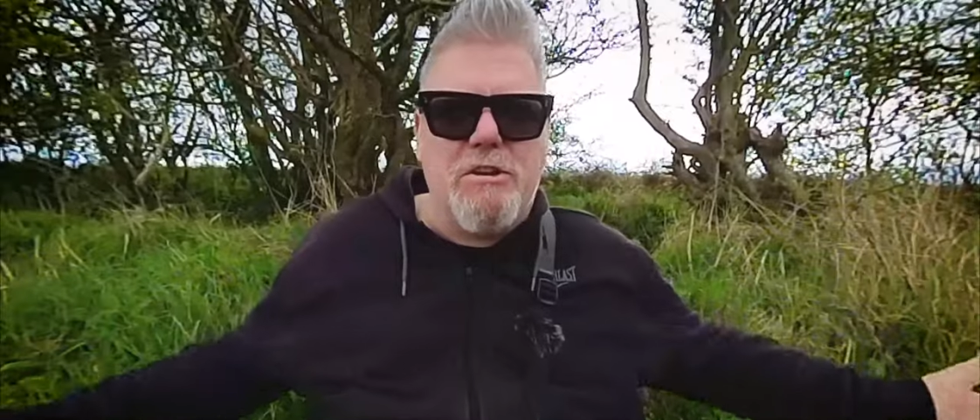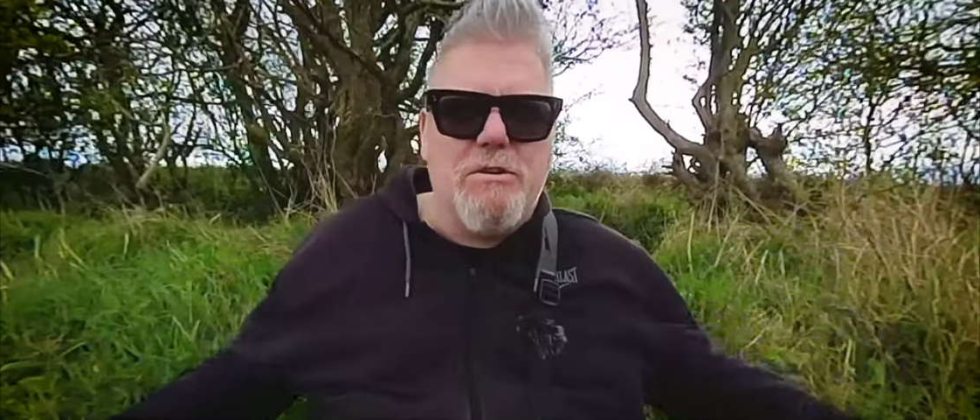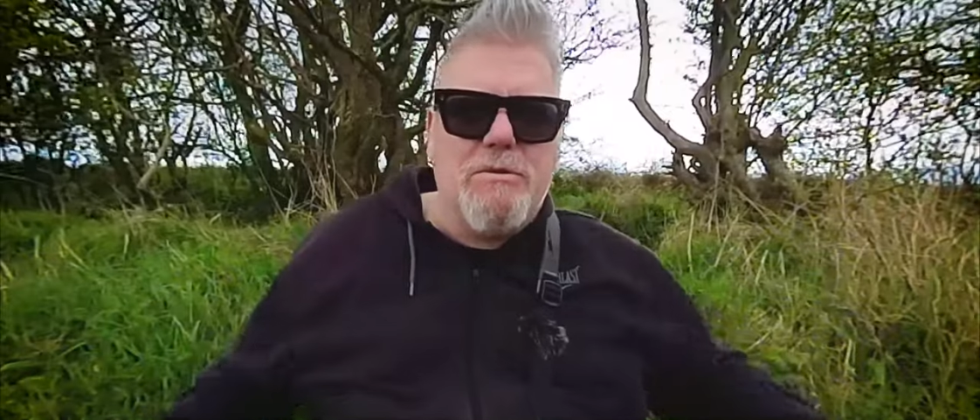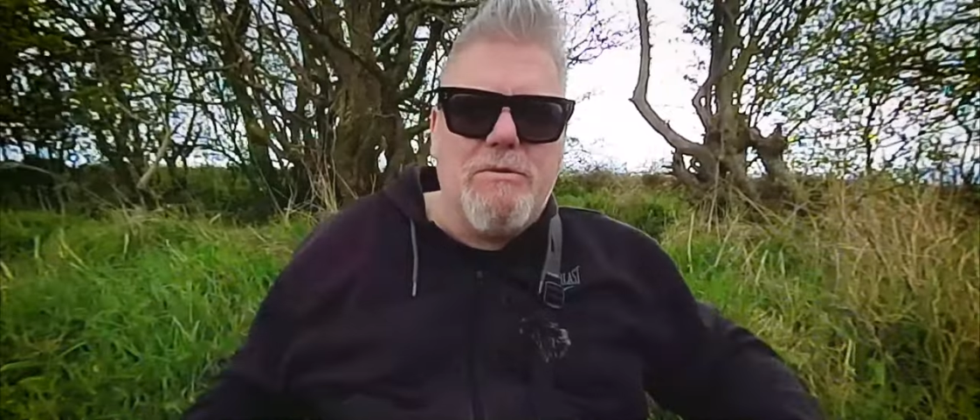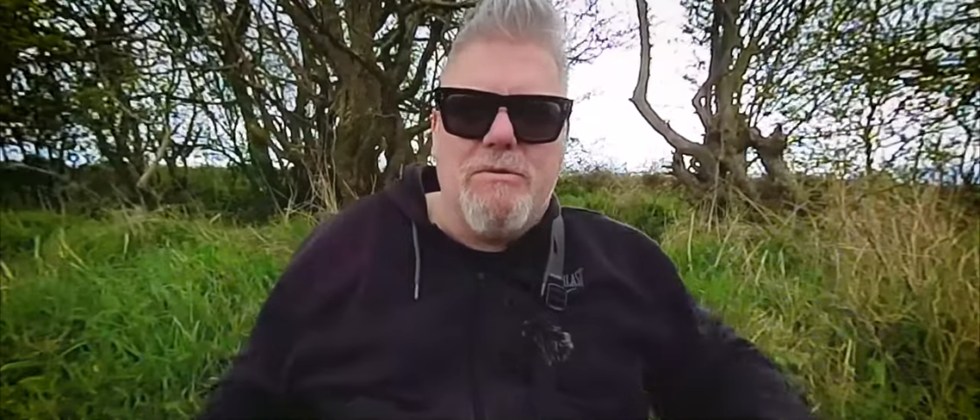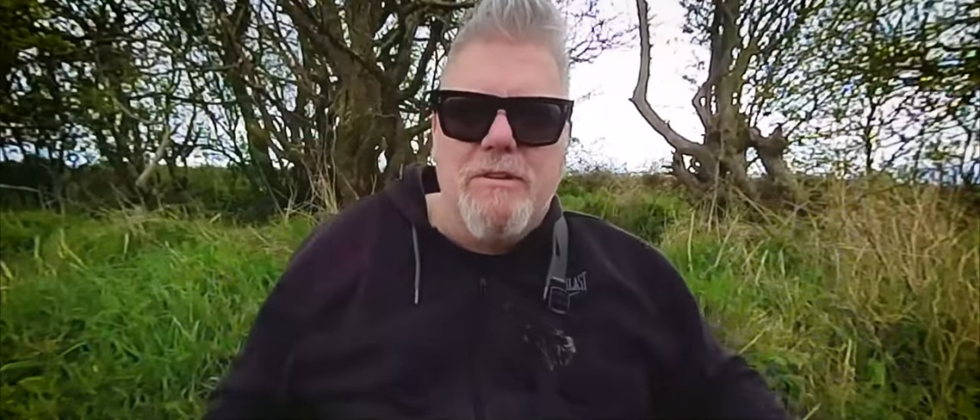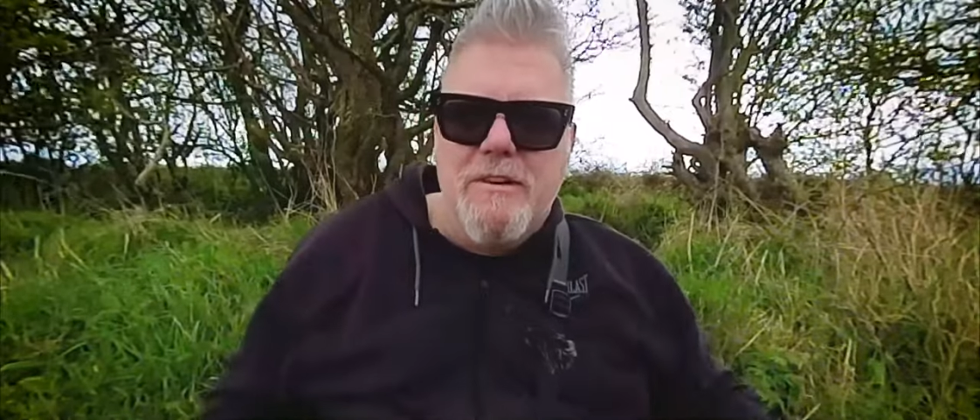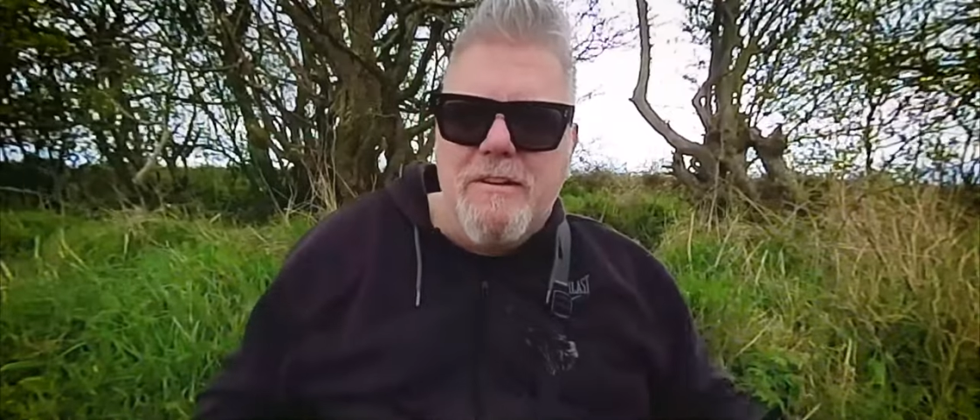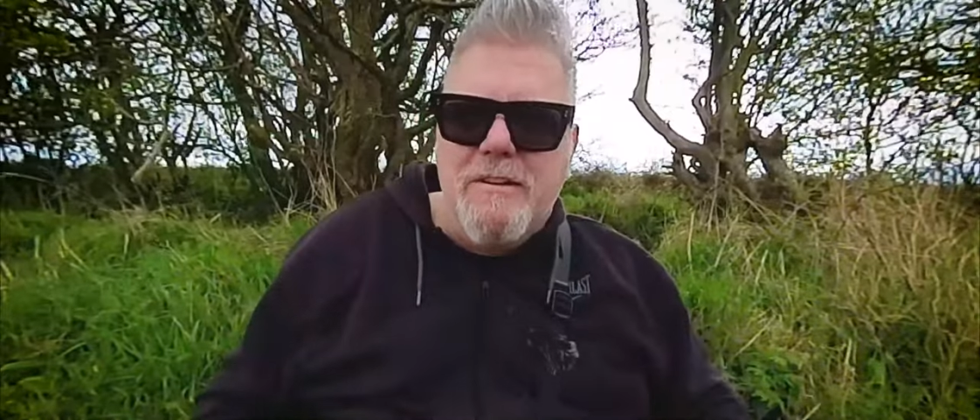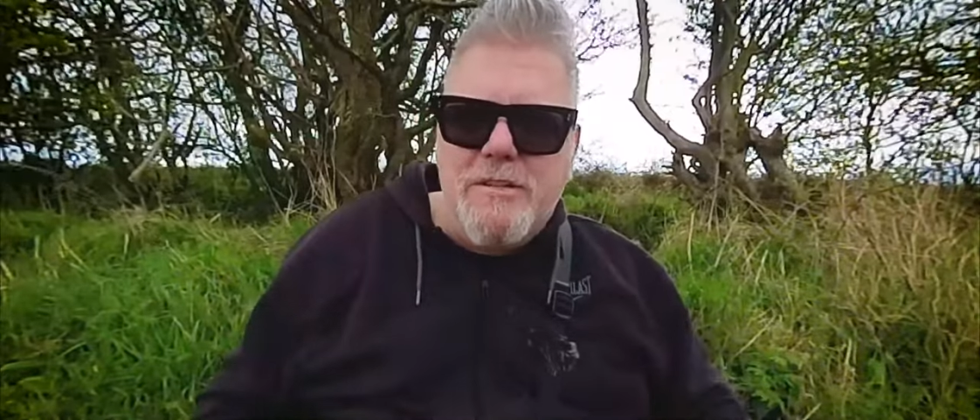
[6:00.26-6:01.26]
new
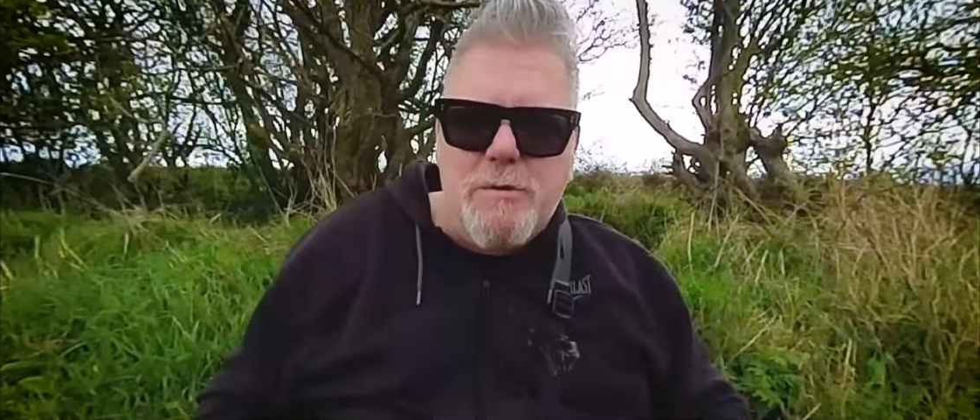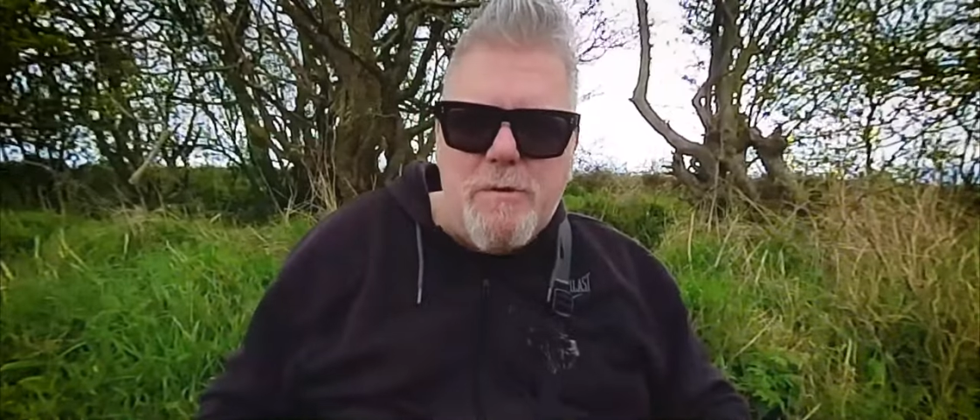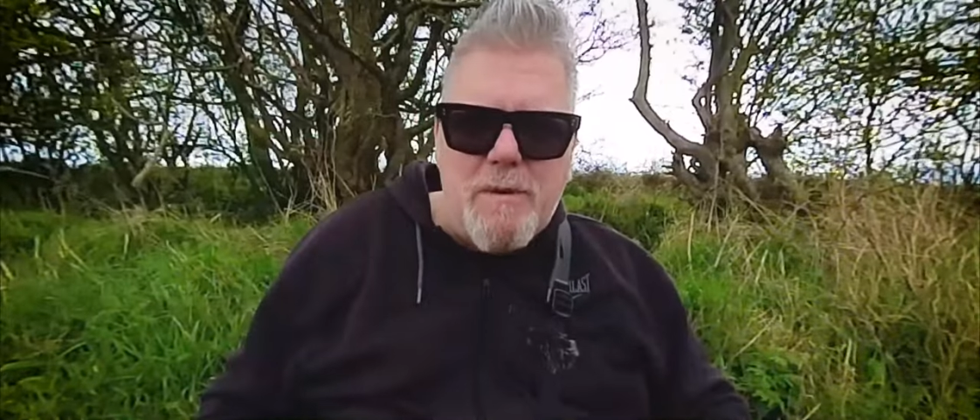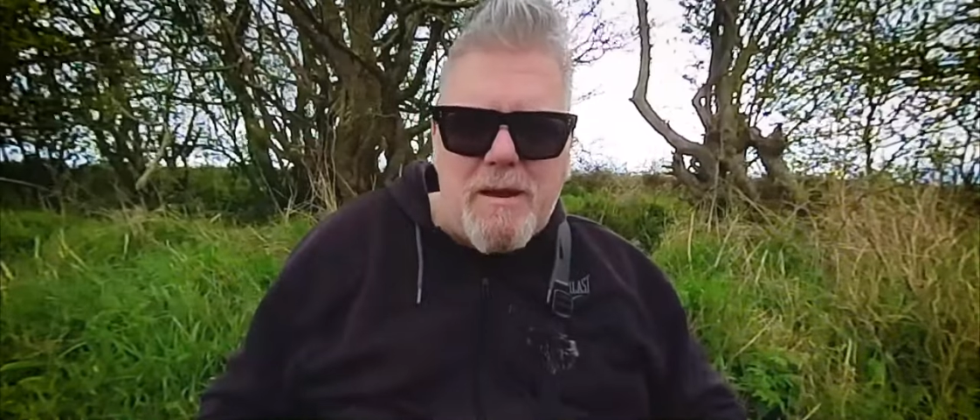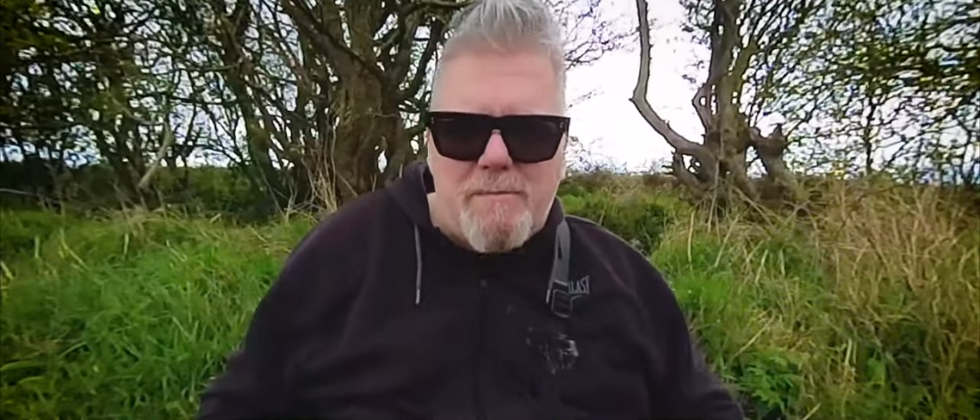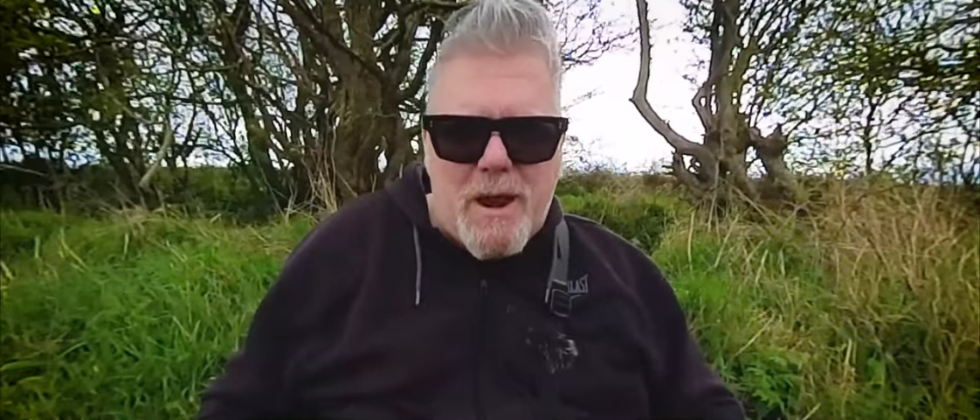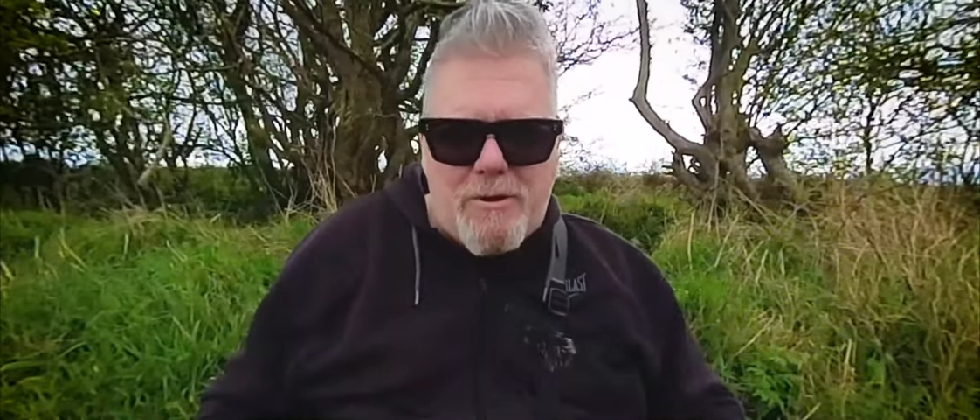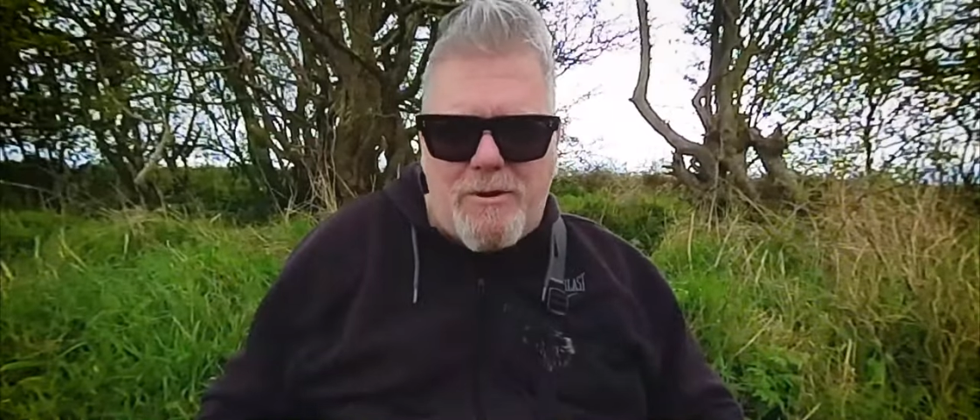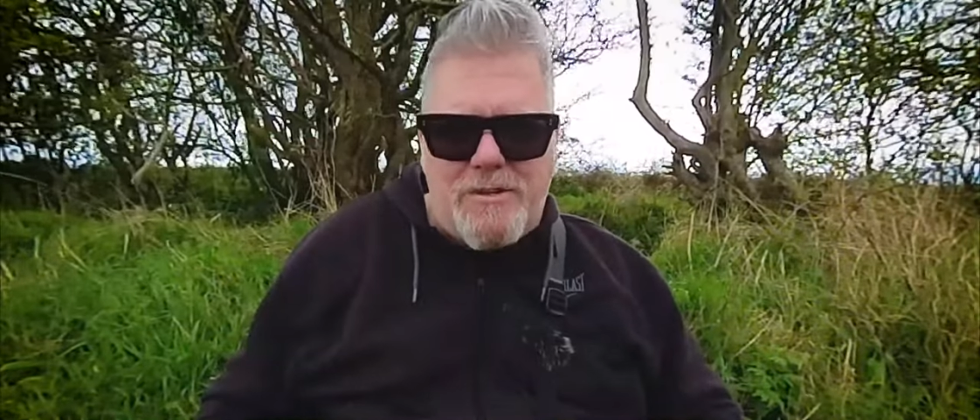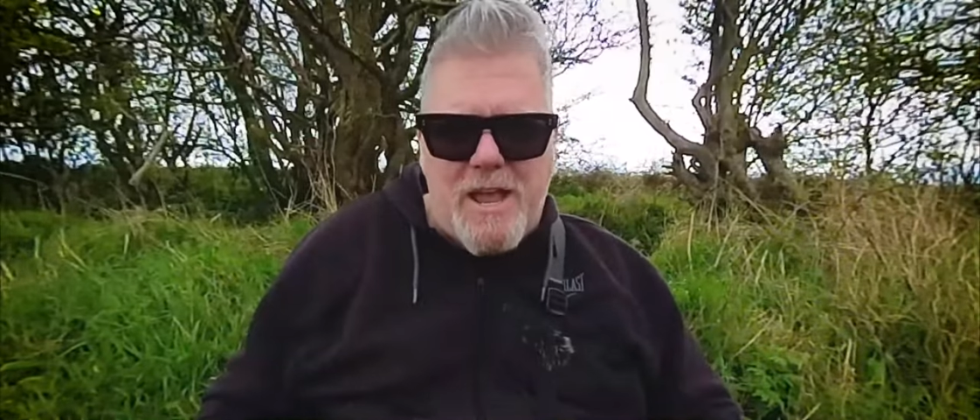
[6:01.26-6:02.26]
Superman powers